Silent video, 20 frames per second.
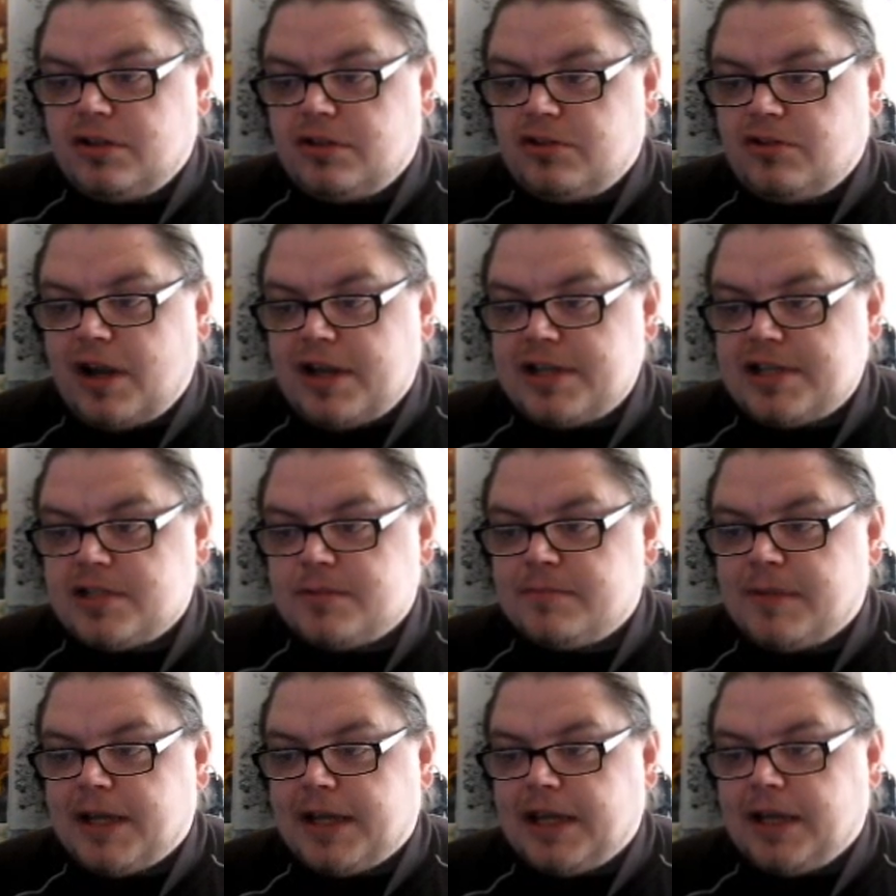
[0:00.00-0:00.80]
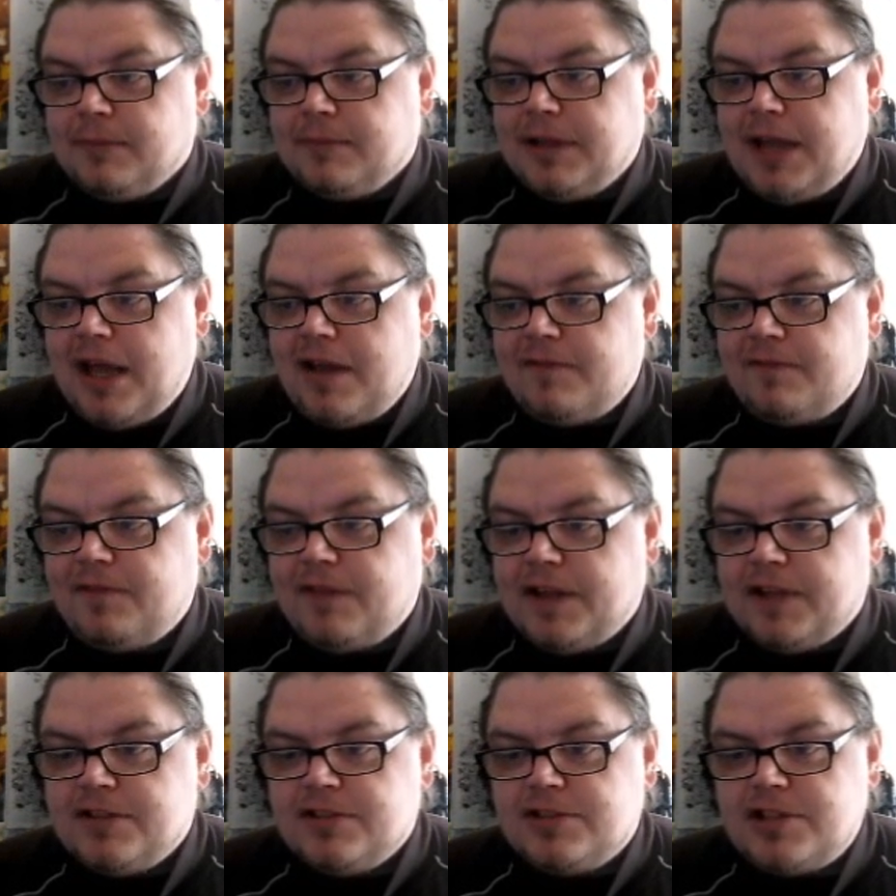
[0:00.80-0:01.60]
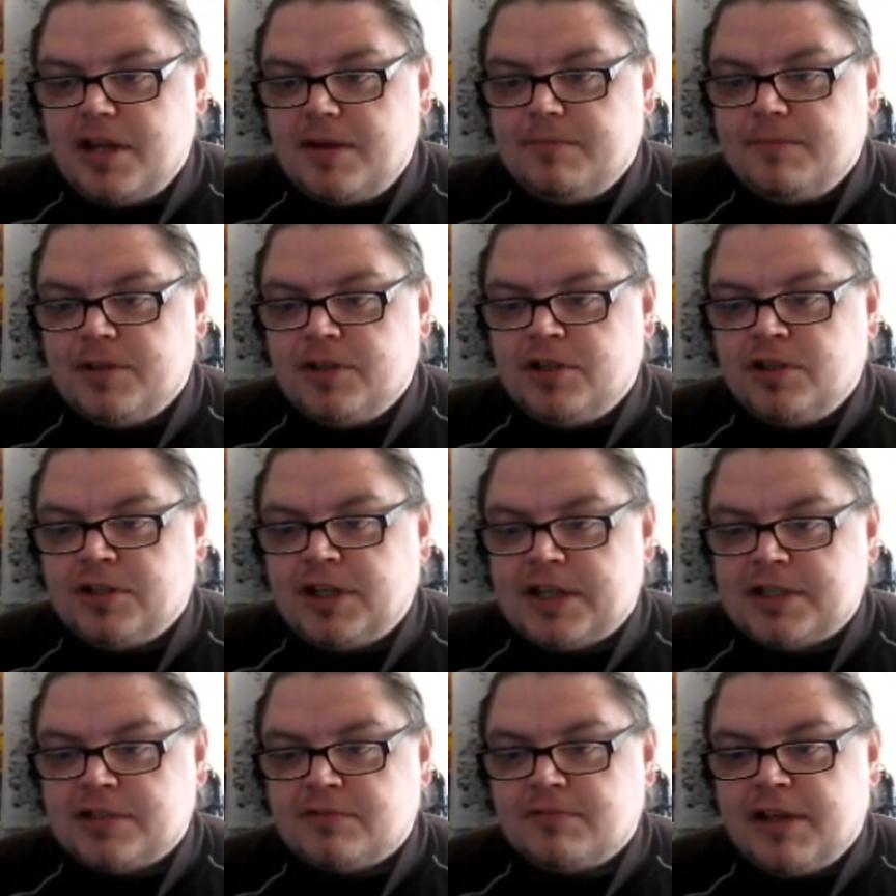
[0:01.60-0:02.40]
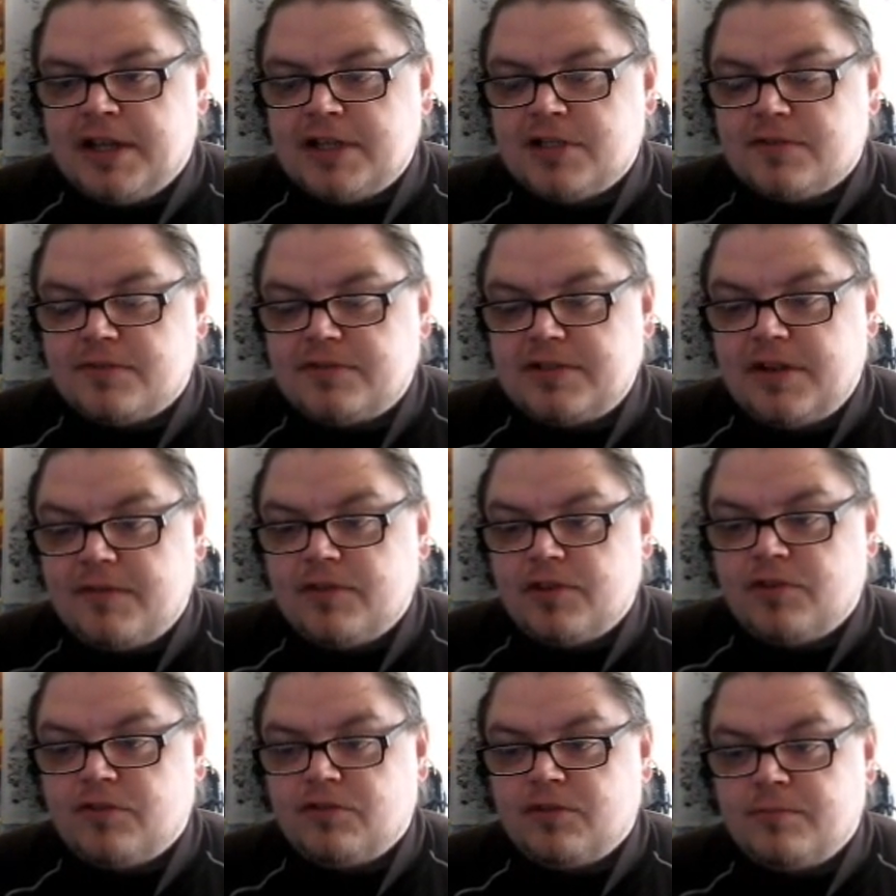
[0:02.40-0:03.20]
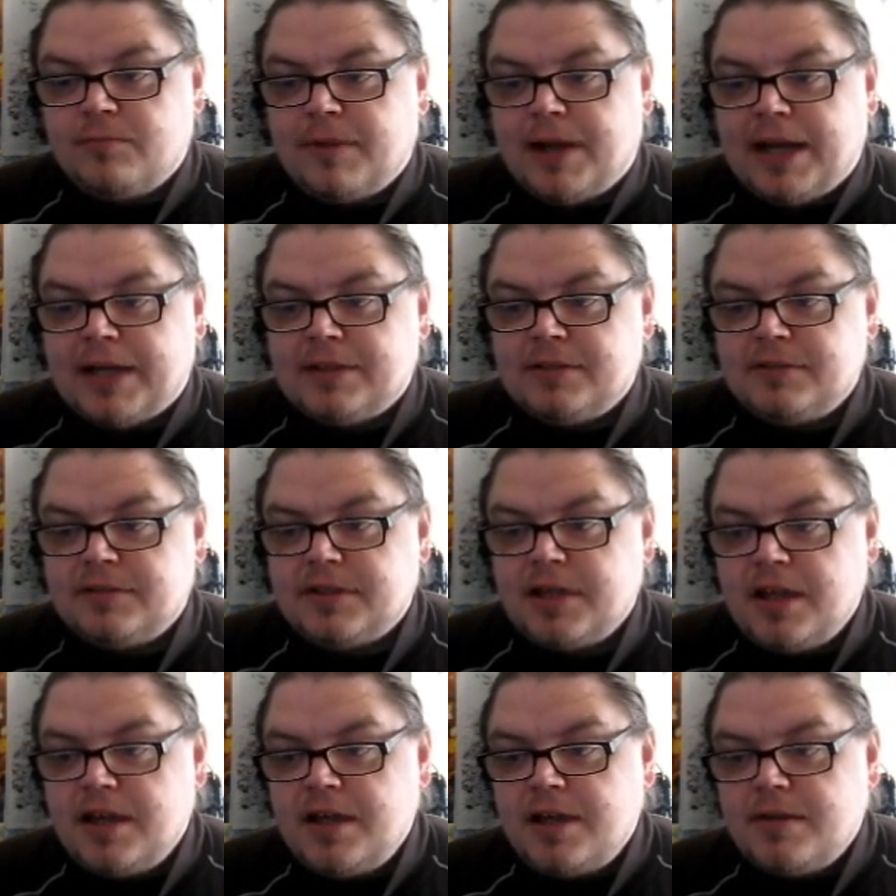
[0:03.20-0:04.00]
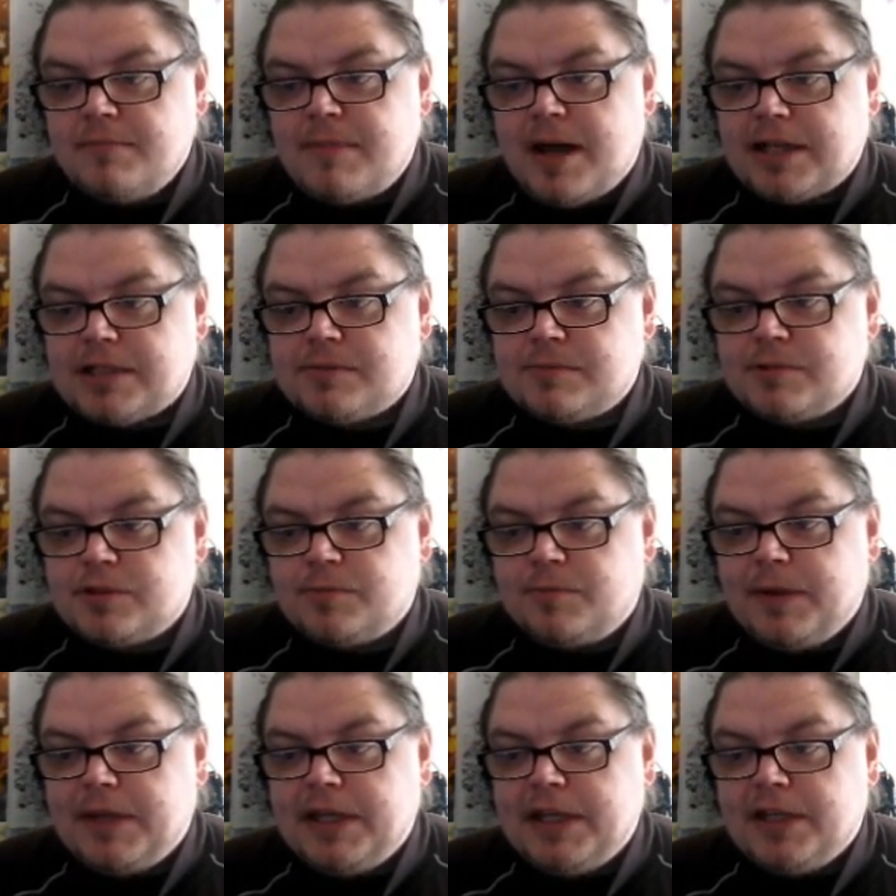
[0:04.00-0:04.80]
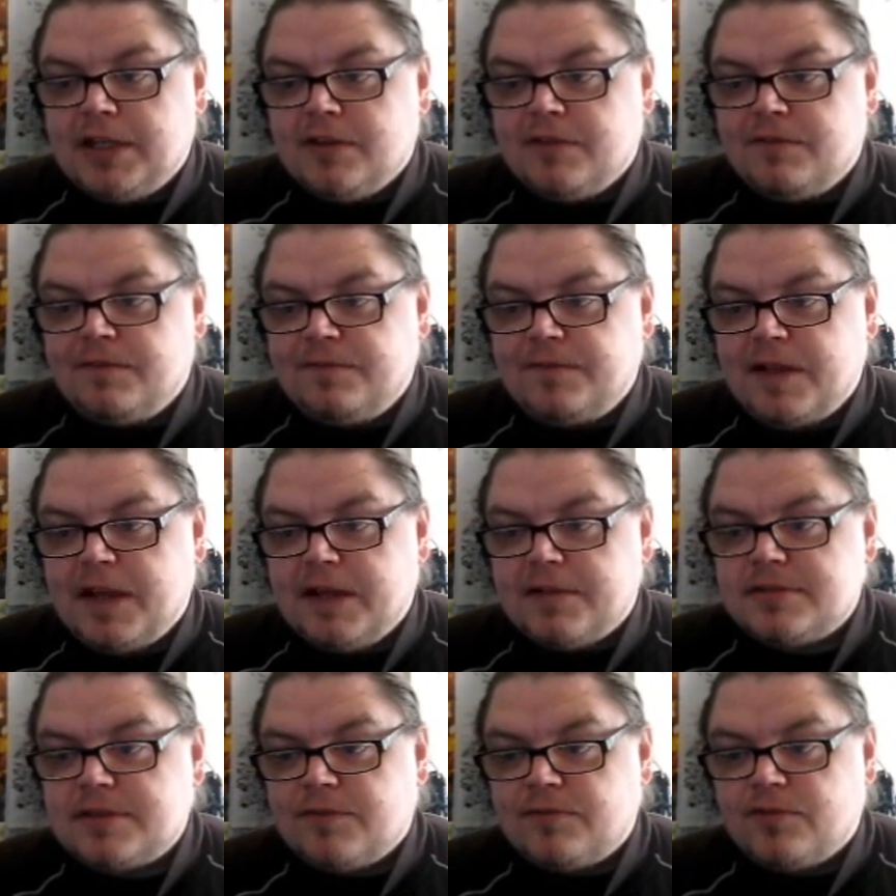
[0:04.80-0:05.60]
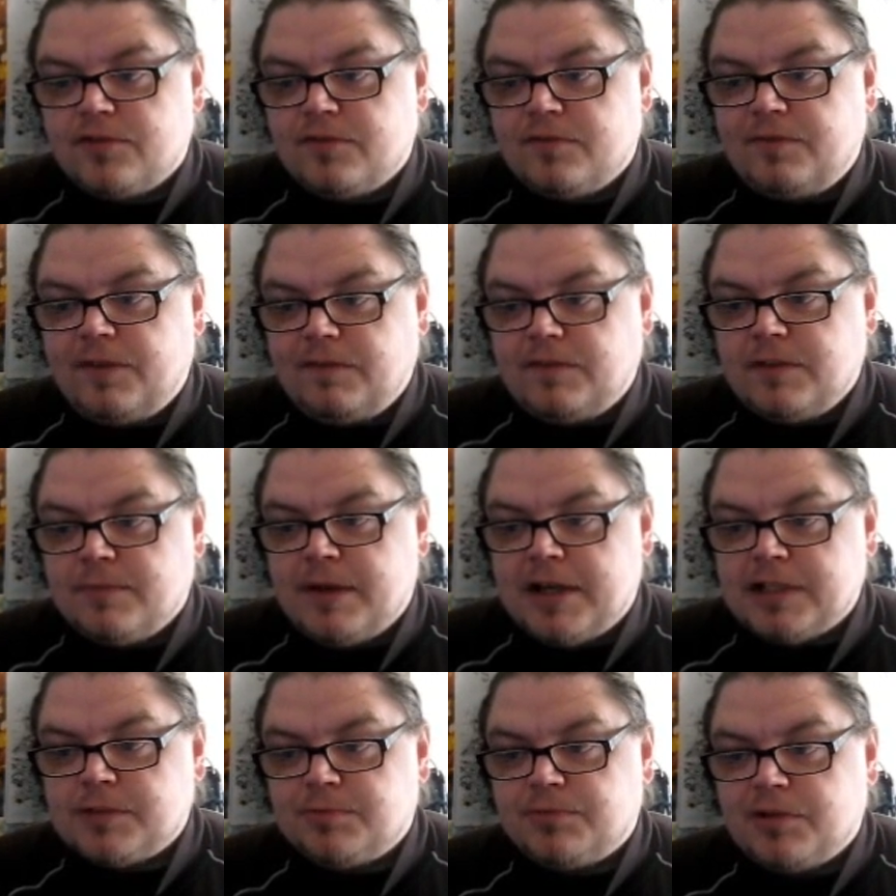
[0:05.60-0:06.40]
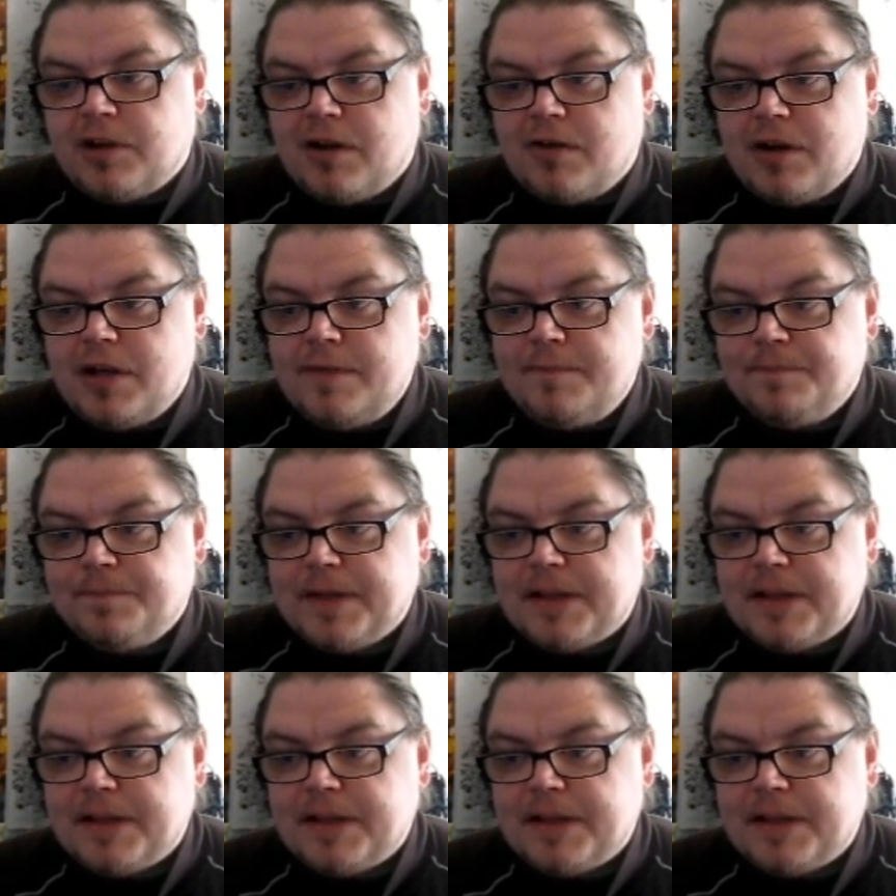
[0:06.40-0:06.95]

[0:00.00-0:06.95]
Crashes make him laugh. In jet mode has a range of 700 miles, maximum speed of 750 miles per hour.